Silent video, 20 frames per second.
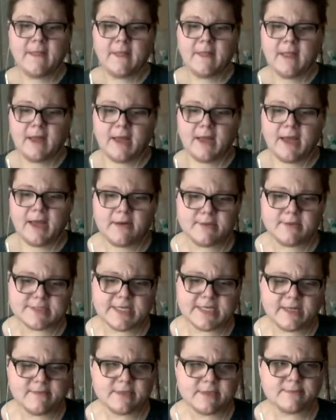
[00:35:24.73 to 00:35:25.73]
How it was
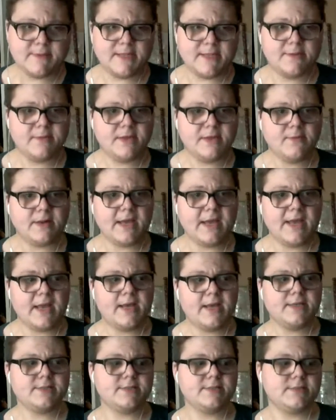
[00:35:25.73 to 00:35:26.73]
kind of explained to me when I
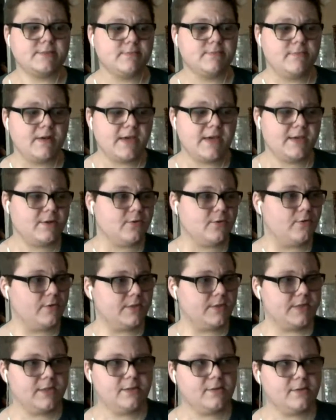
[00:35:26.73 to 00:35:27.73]
asked my coin
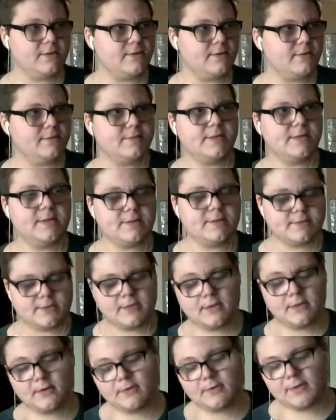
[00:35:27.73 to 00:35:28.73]
dealer years
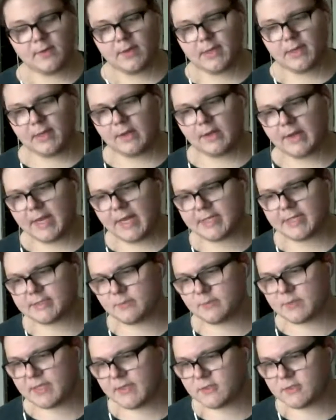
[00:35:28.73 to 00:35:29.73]
ago. I asked him,
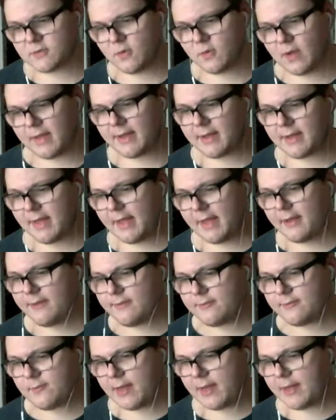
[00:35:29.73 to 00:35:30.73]
I was like, so how
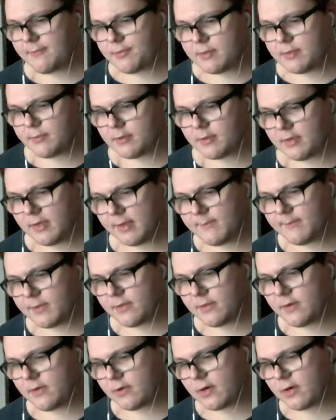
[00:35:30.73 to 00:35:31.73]
do people claim to
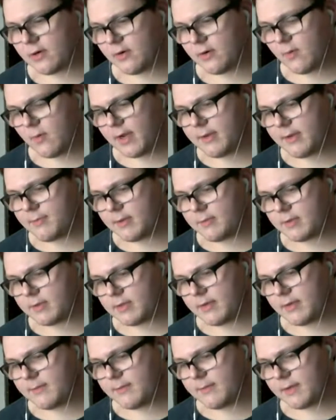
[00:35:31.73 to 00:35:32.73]
know, or why do people
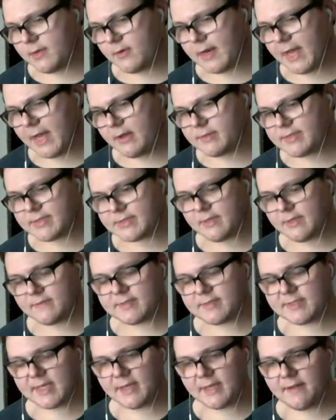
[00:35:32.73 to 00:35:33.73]
claim to know, and how is this
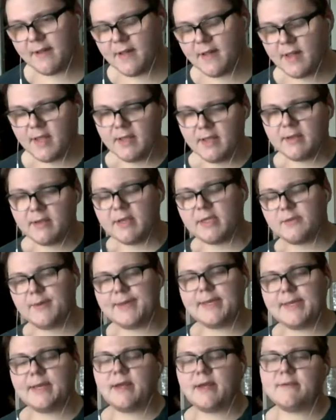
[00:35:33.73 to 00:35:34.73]
stuff set? And the
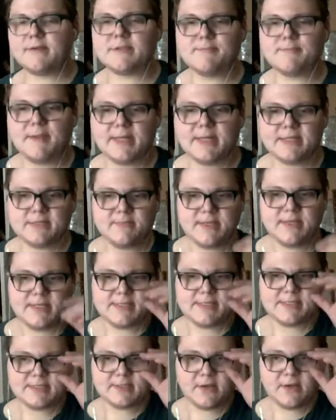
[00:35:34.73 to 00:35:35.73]
way he kind of explained it to me
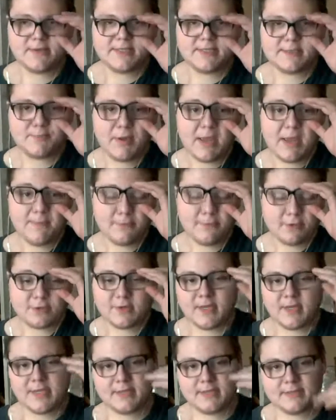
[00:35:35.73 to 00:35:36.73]
is it's all these paper
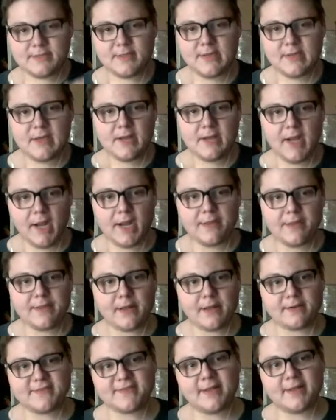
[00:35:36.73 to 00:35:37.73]
trades that
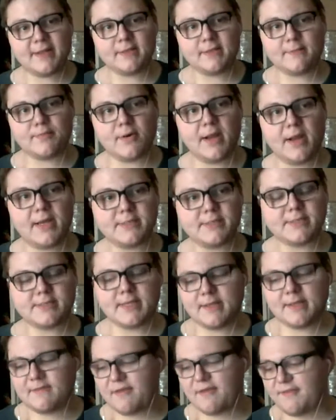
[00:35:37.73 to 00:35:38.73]
are setting the price. It's not
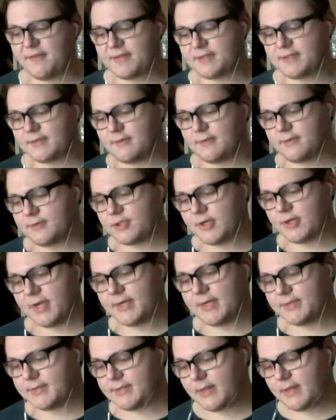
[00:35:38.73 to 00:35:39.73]
even physical
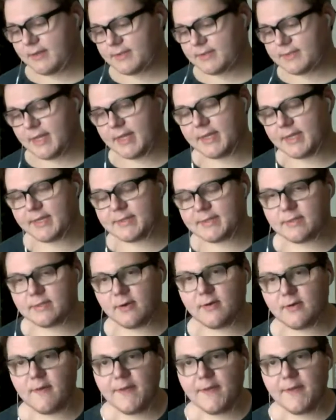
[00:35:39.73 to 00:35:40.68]
trades that are setting it. So,